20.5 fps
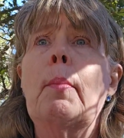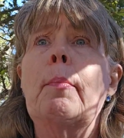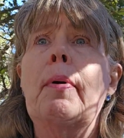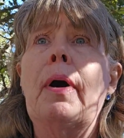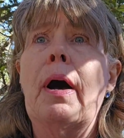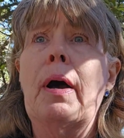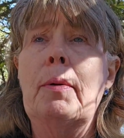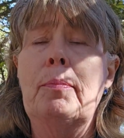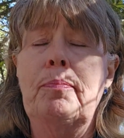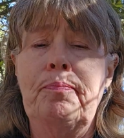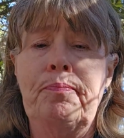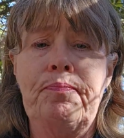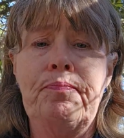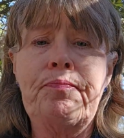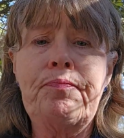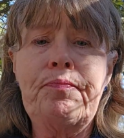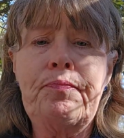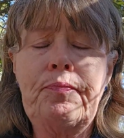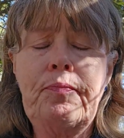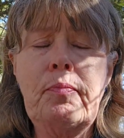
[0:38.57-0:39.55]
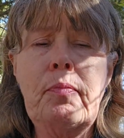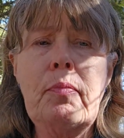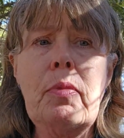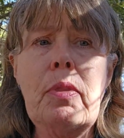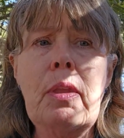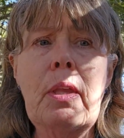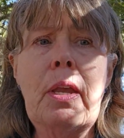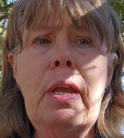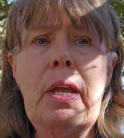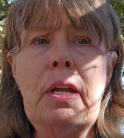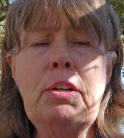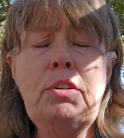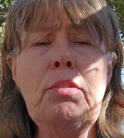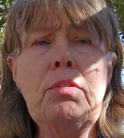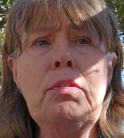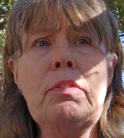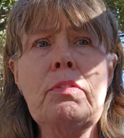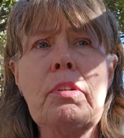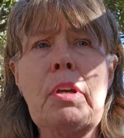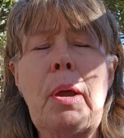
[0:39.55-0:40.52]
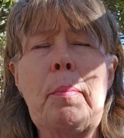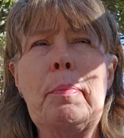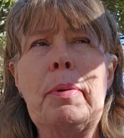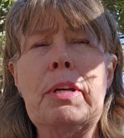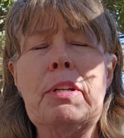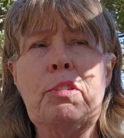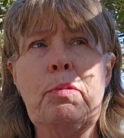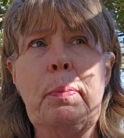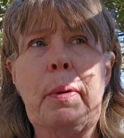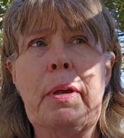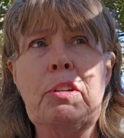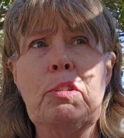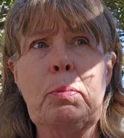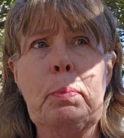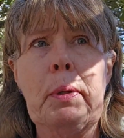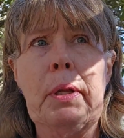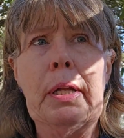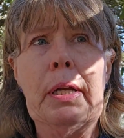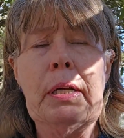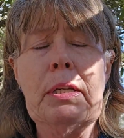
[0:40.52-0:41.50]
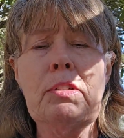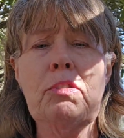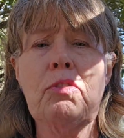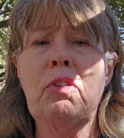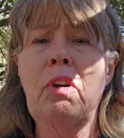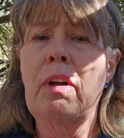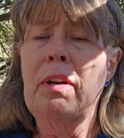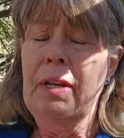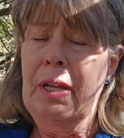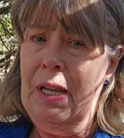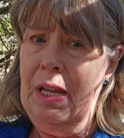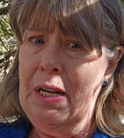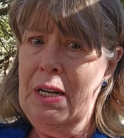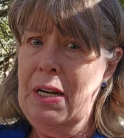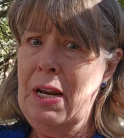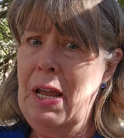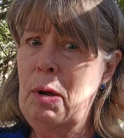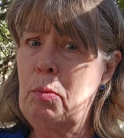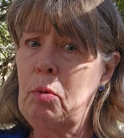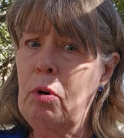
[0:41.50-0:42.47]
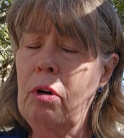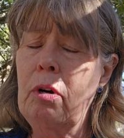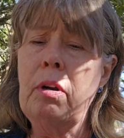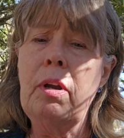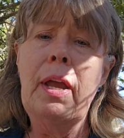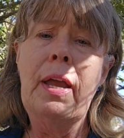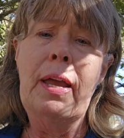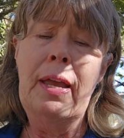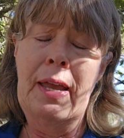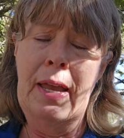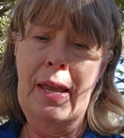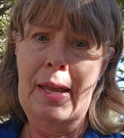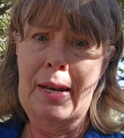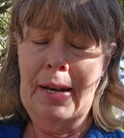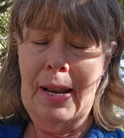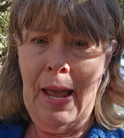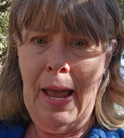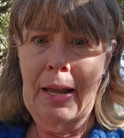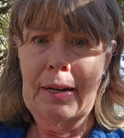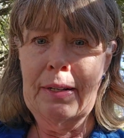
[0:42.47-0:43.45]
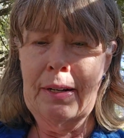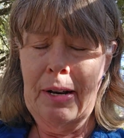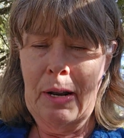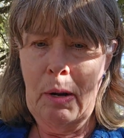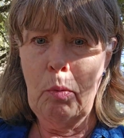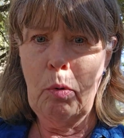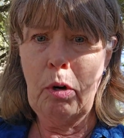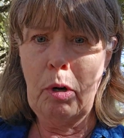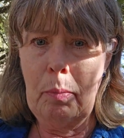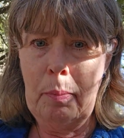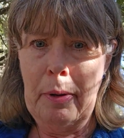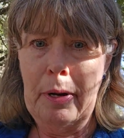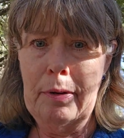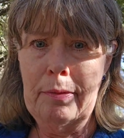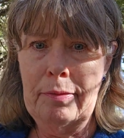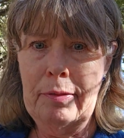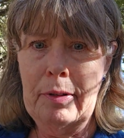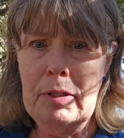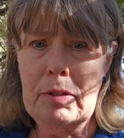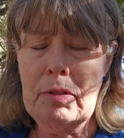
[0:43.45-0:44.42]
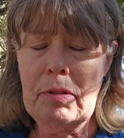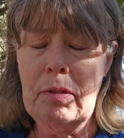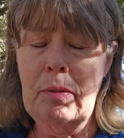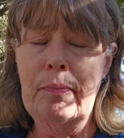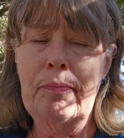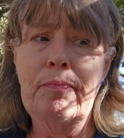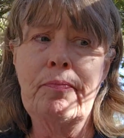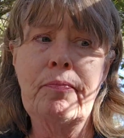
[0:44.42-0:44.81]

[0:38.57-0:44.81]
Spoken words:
But insurance companies base plans on in-network and out-of-network benefits.